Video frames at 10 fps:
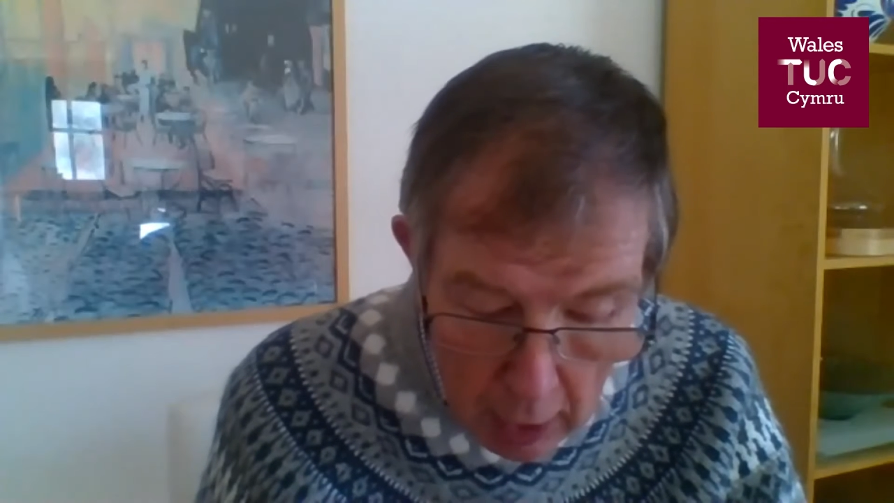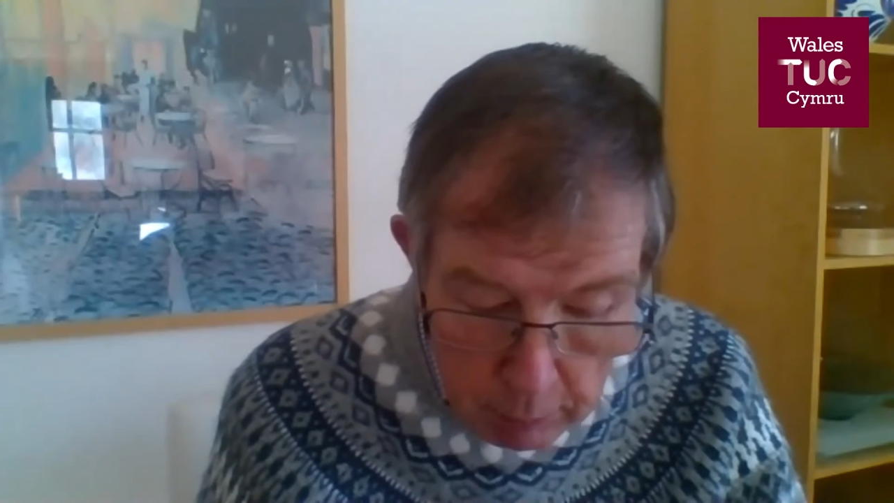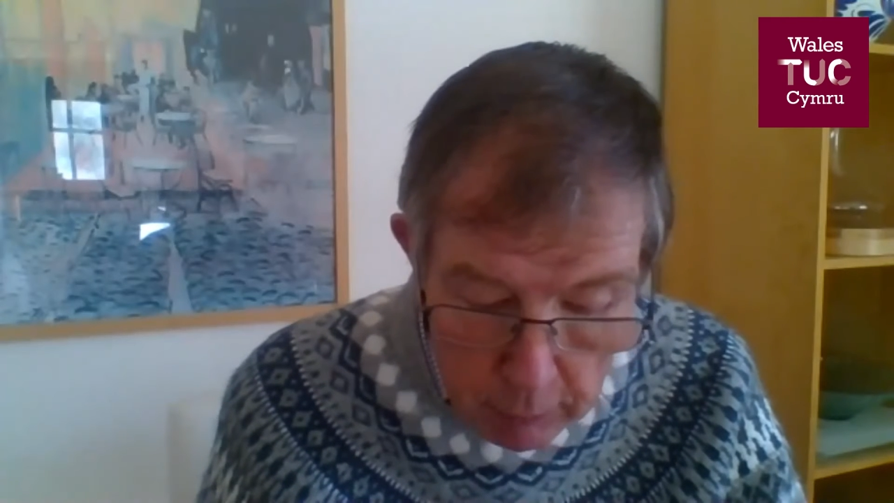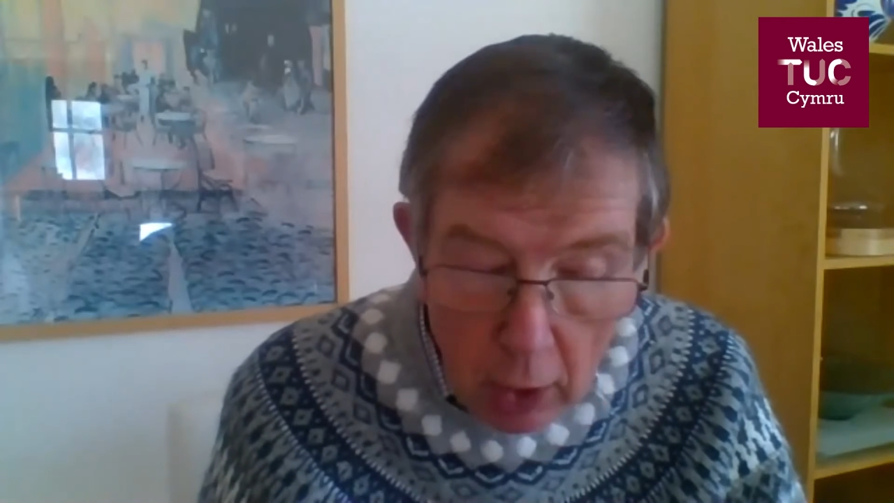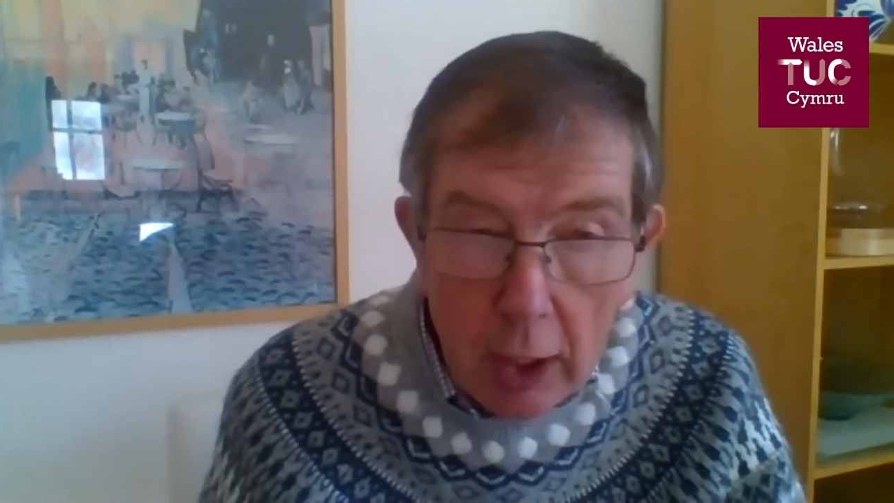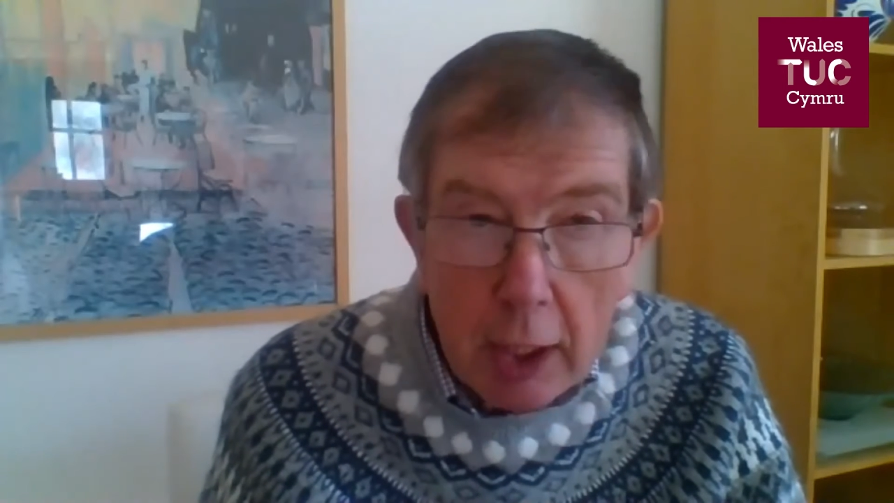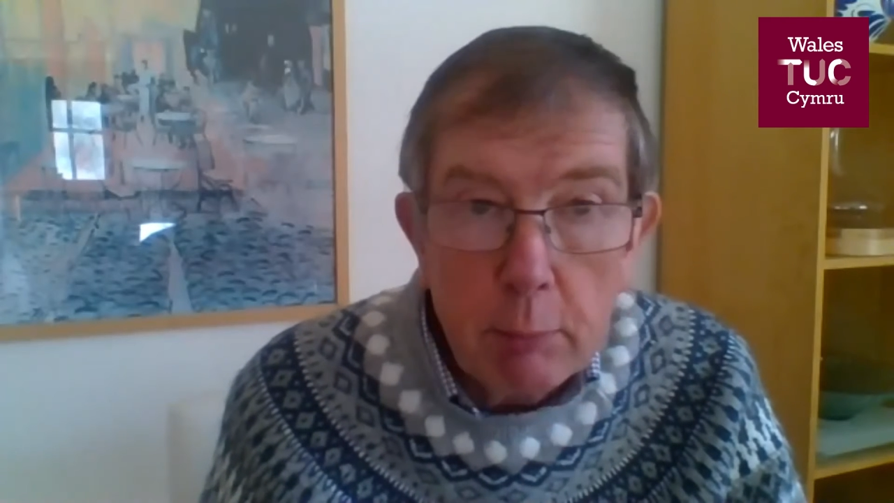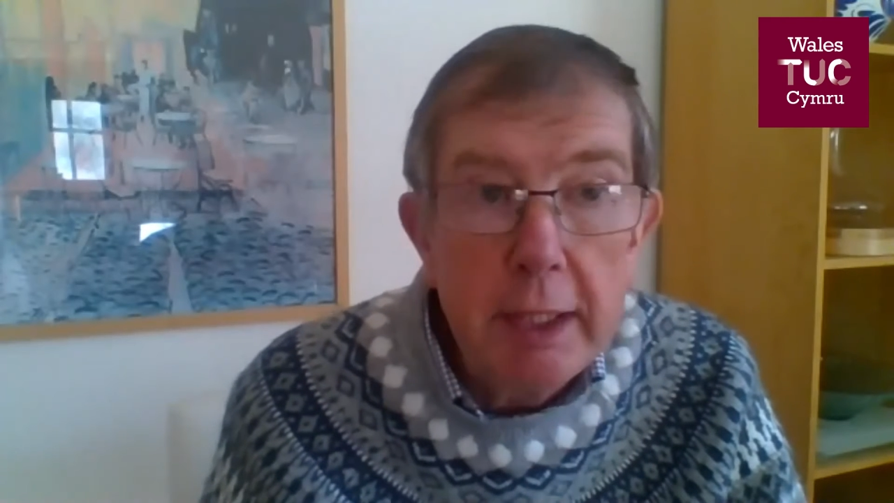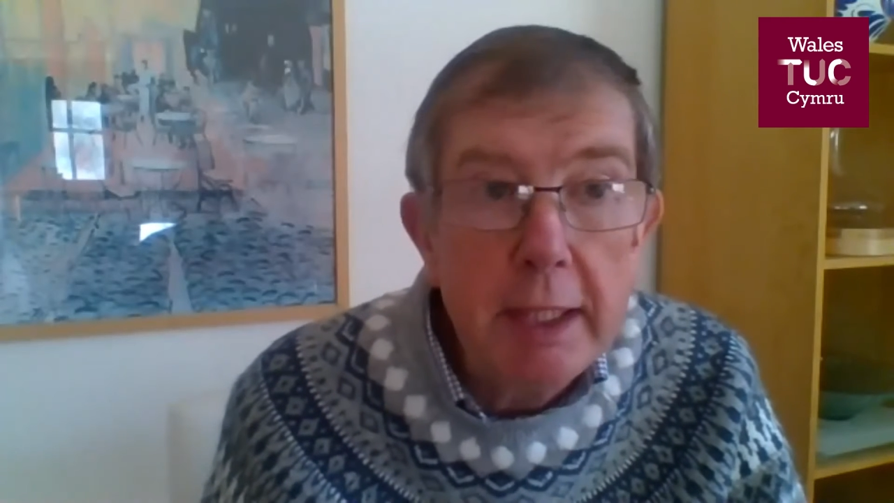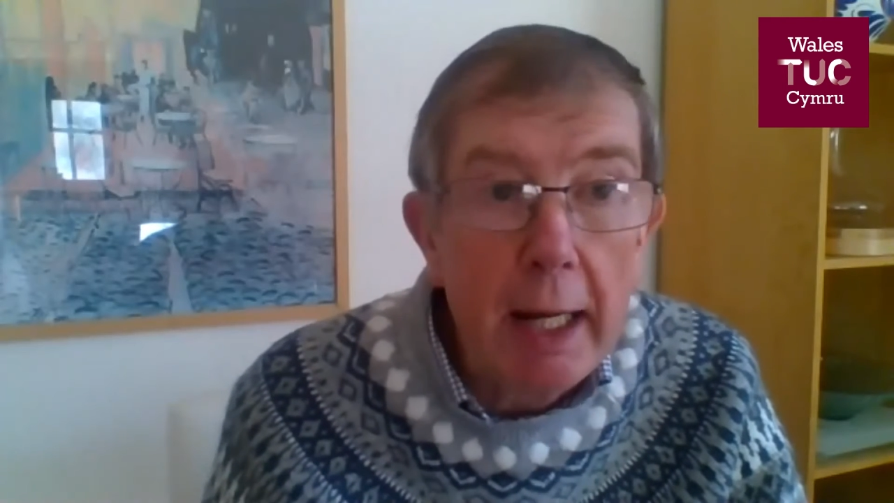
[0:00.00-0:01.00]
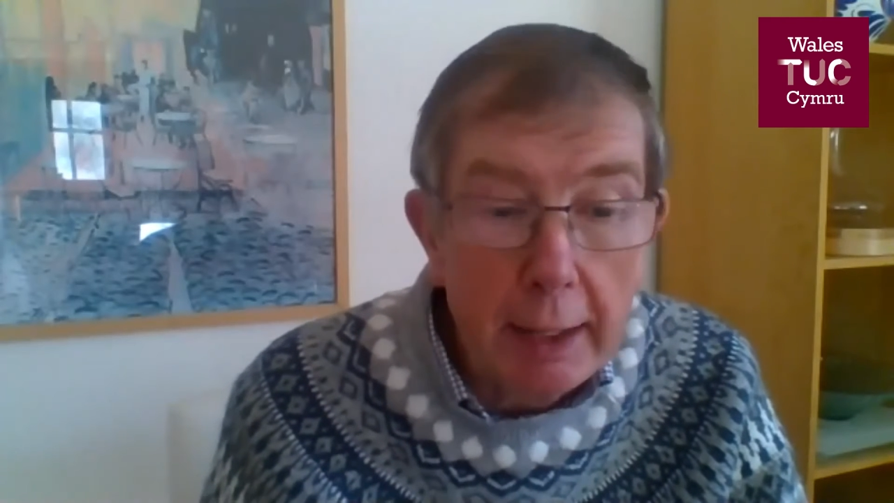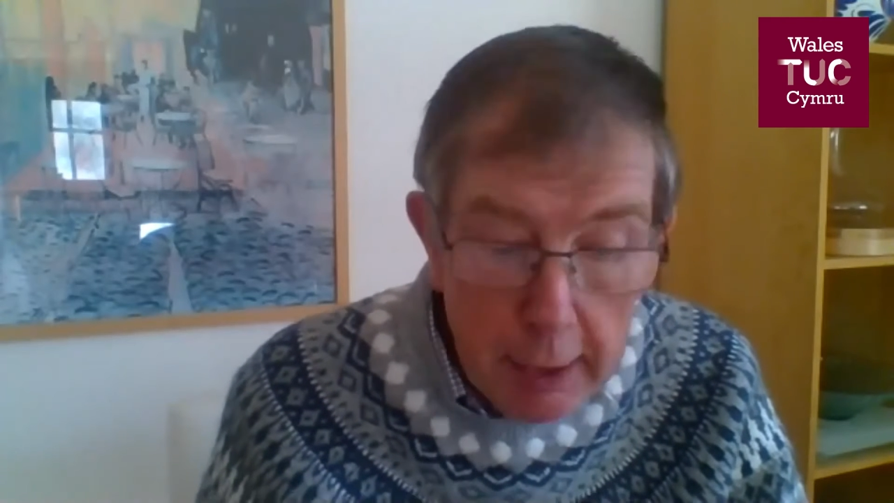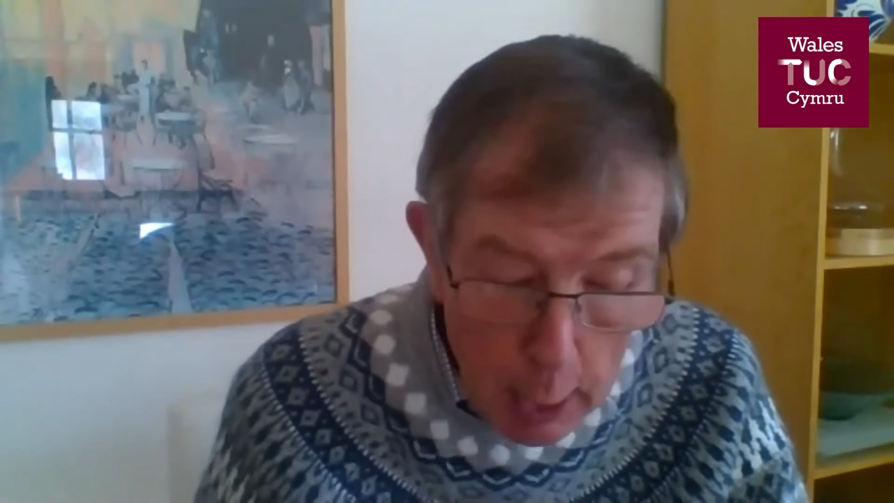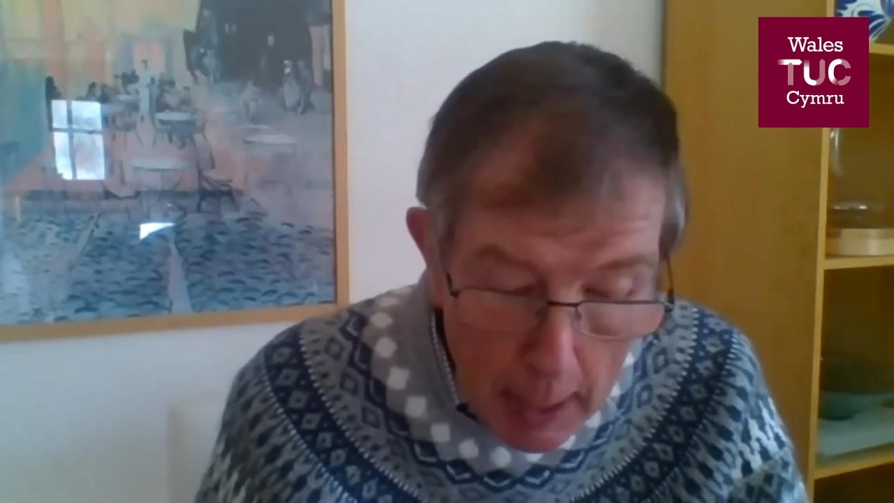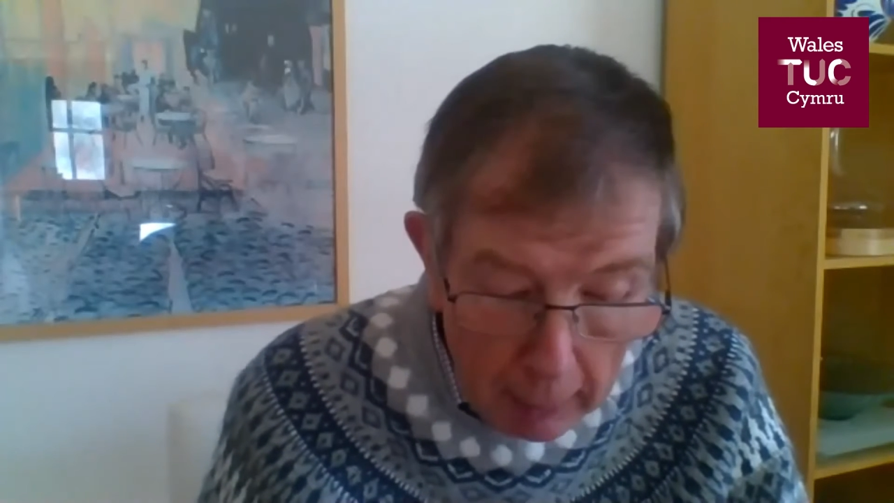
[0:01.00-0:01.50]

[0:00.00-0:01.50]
Unlike my dad,